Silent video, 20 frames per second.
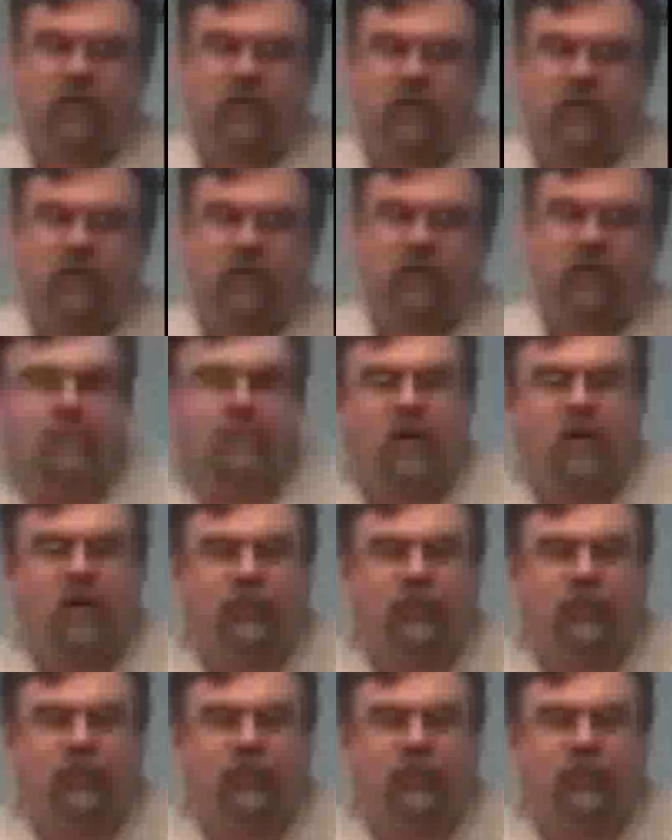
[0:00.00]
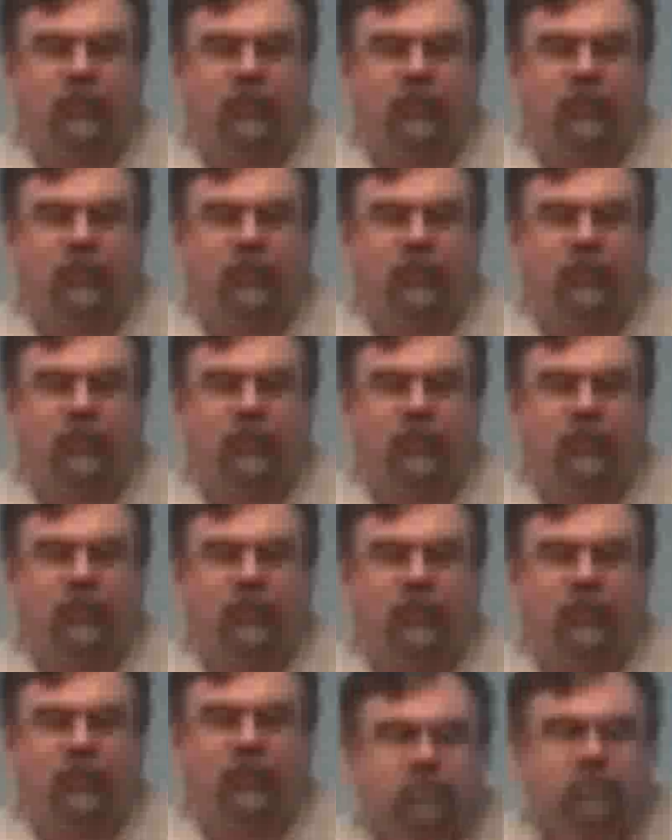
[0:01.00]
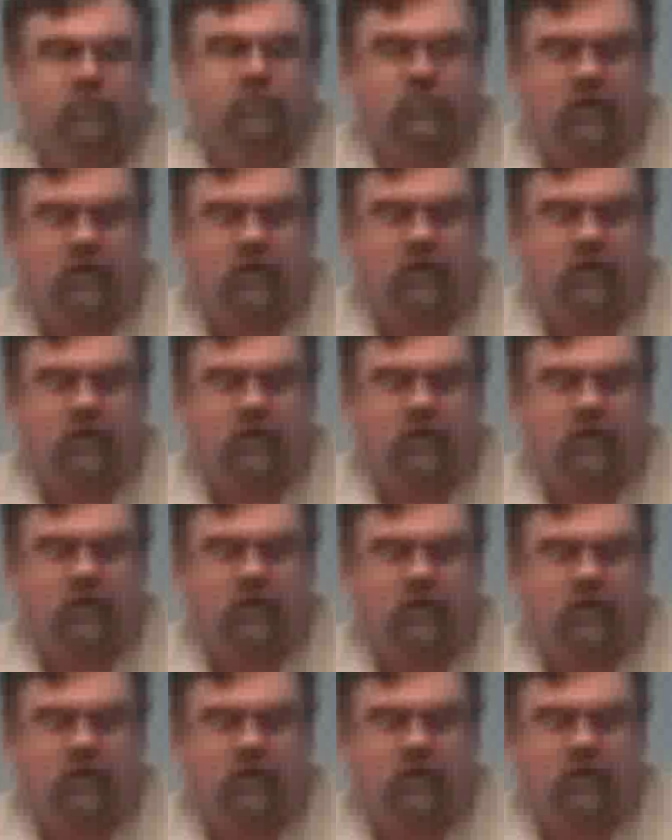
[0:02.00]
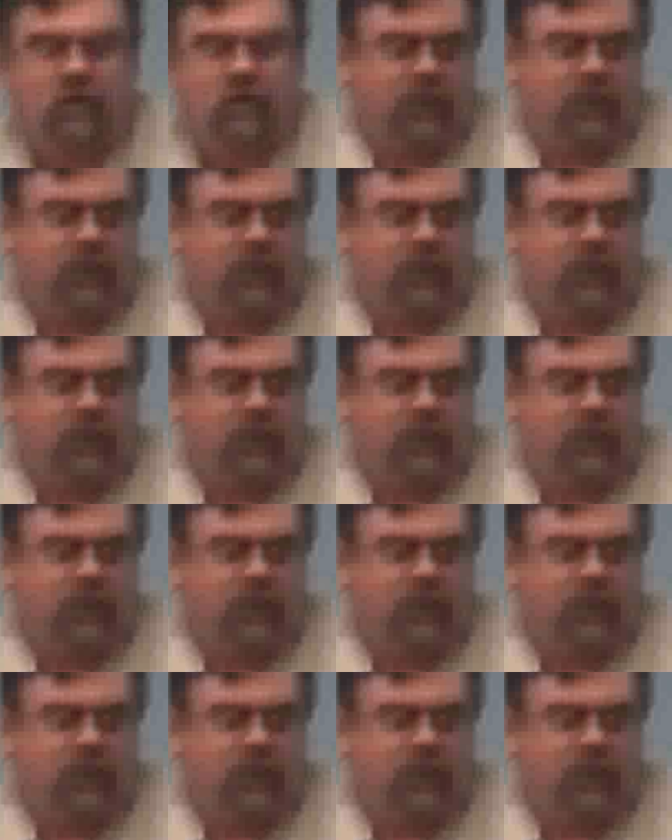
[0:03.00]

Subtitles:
anybody's ever needed even most of that.